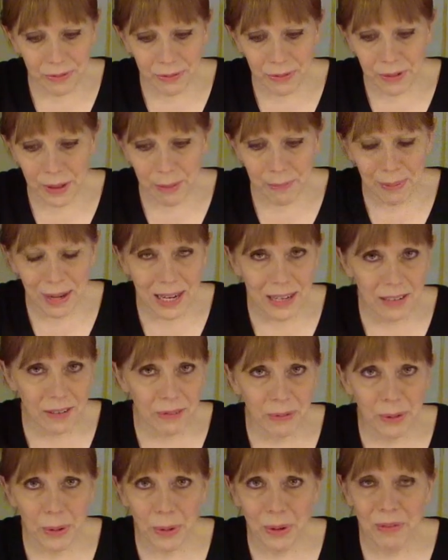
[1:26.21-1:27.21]
for the paint to
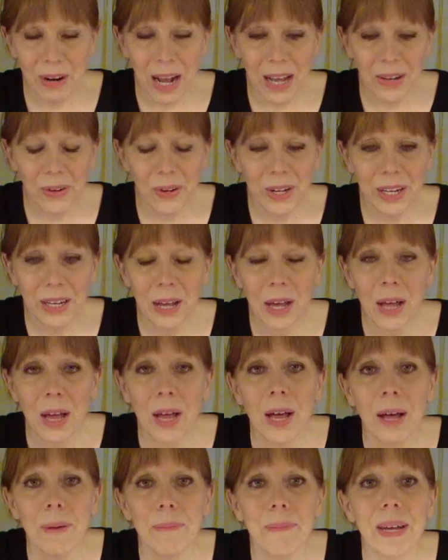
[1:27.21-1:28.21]
flow around on,
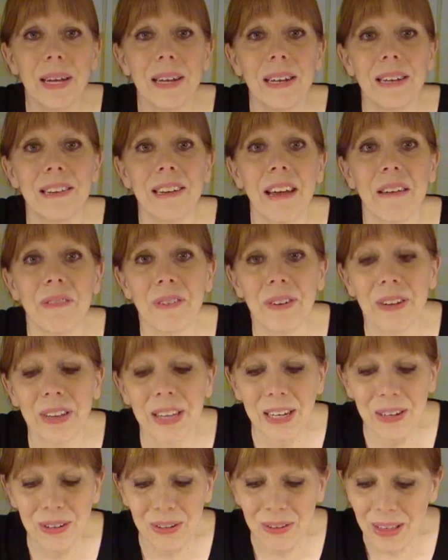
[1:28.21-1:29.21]
but
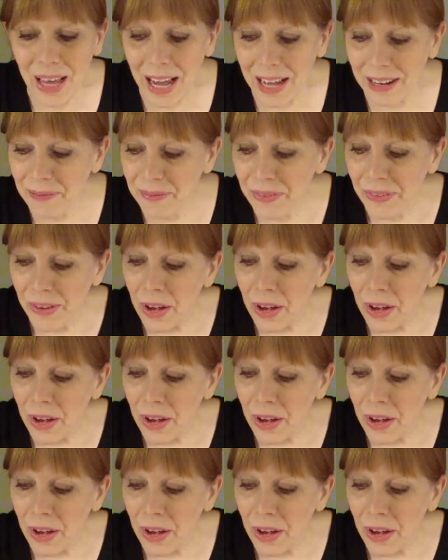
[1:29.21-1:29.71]
definitely do that.